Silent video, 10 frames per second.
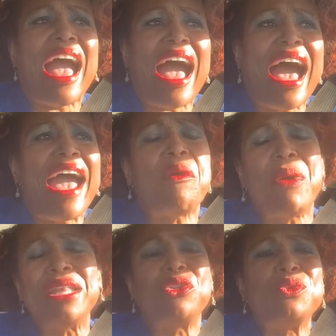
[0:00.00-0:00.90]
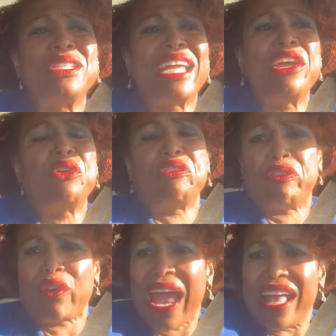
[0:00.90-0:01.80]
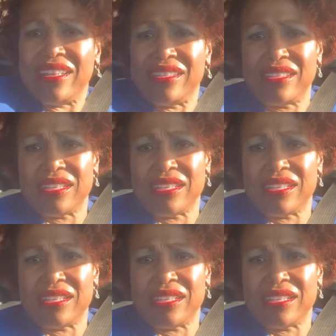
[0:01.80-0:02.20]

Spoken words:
I want to stay your friend.